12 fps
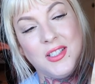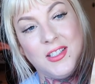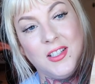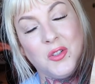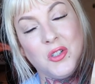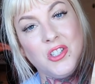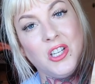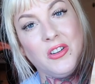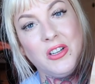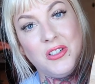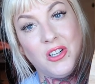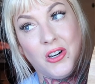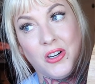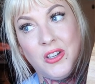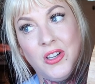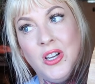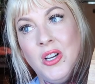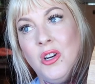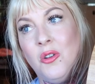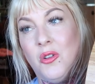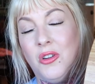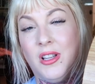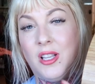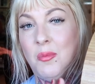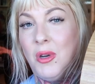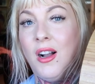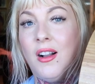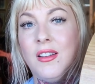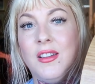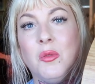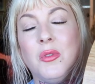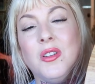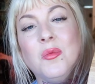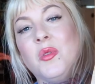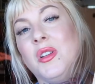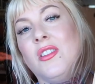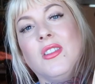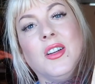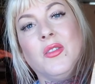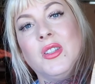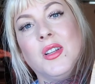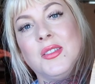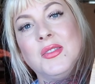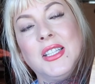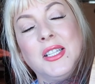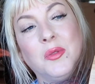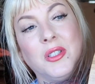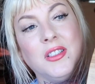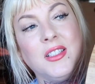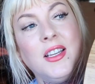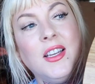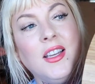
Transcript: It's either cherry dark or like a mahogany wood, but we don't have a lot of light wood.